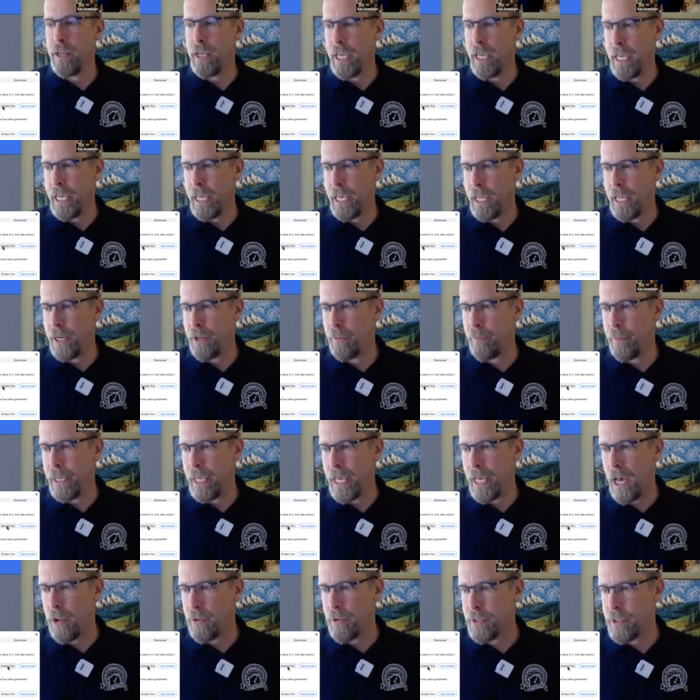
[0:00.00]
and it'll be
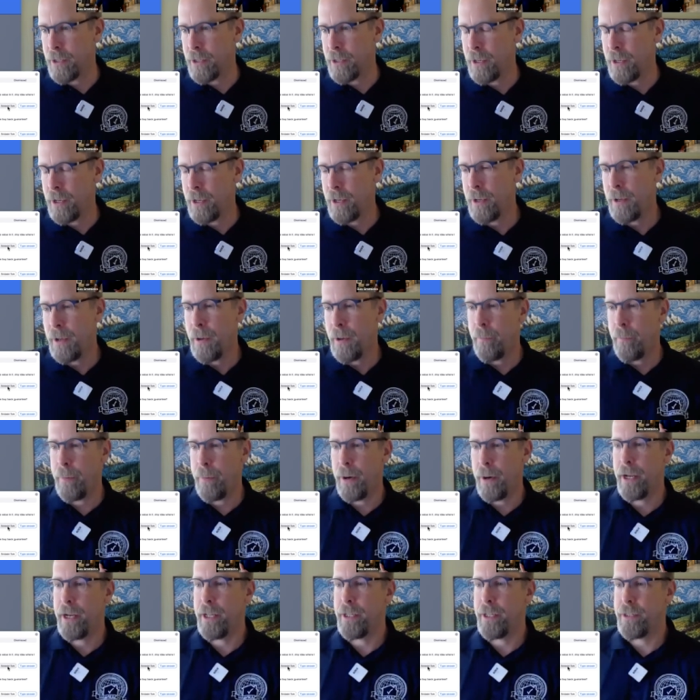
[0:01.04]
out.
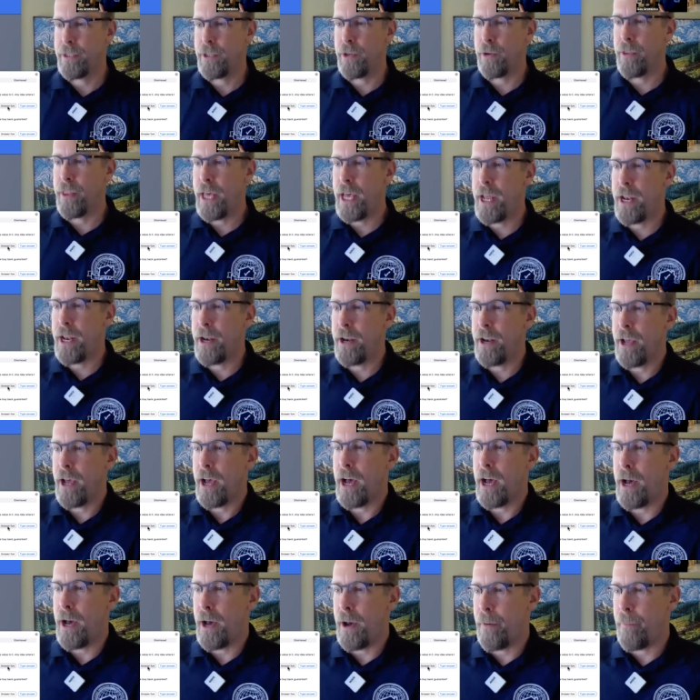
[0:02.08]
But until then,
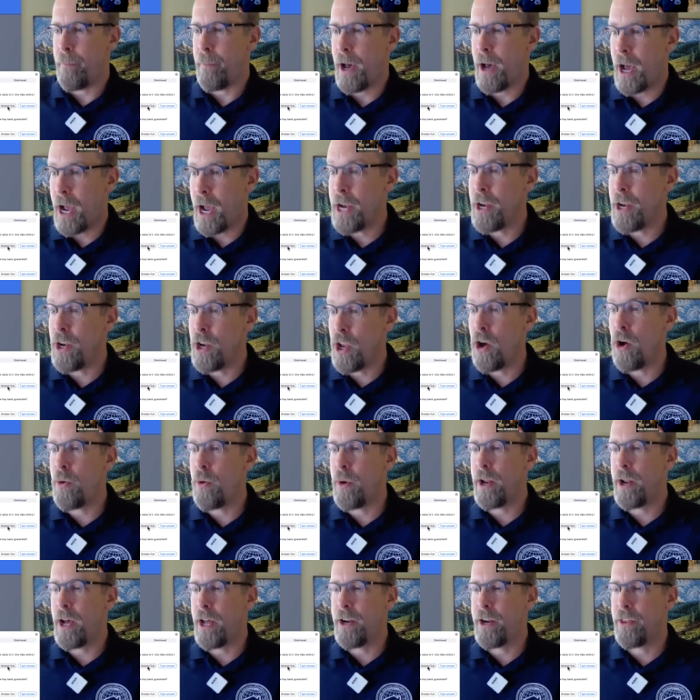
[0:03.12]
um, I know
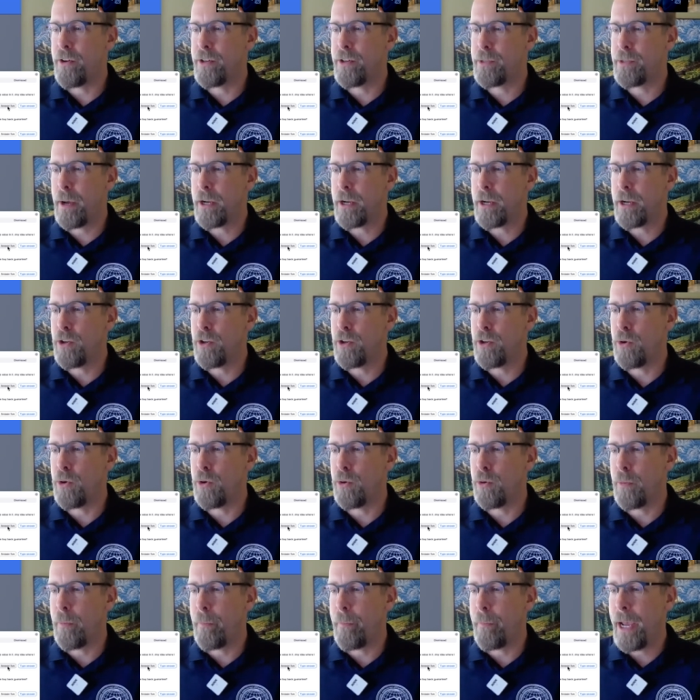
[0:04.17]
another inspector
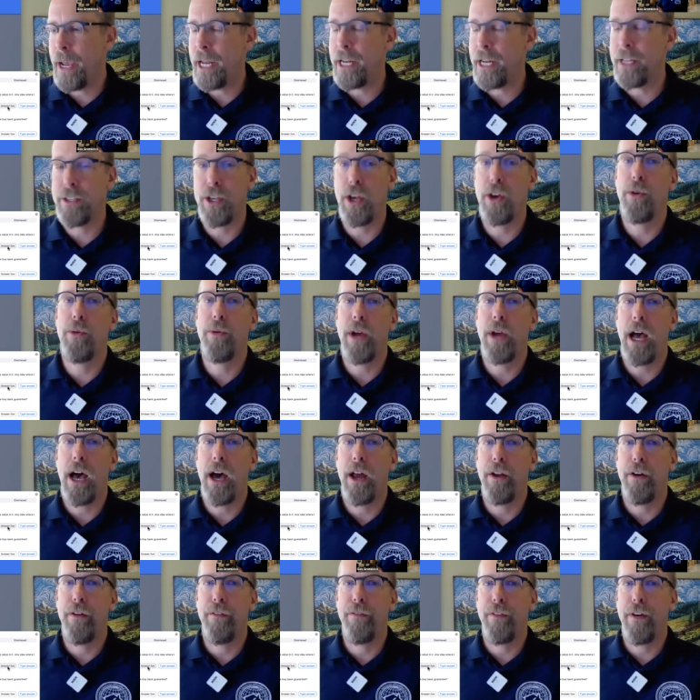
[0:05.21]
who made his own out
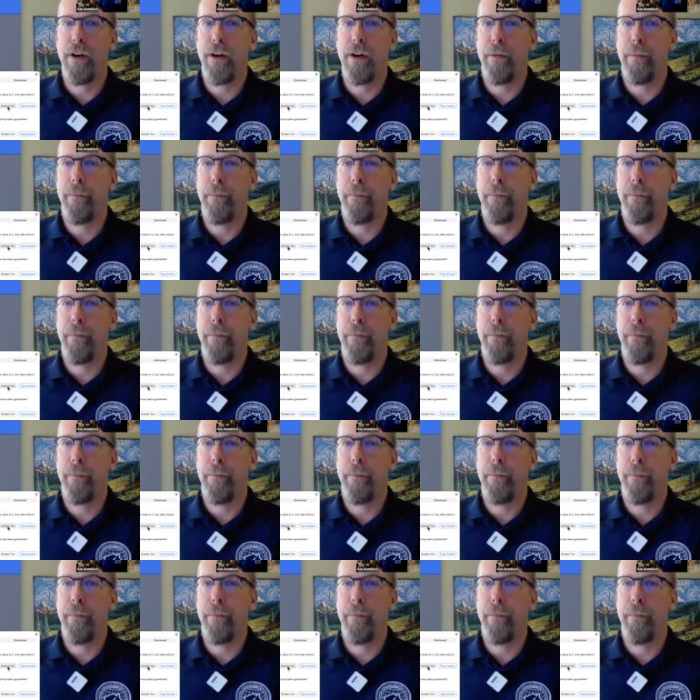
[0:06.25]
of um,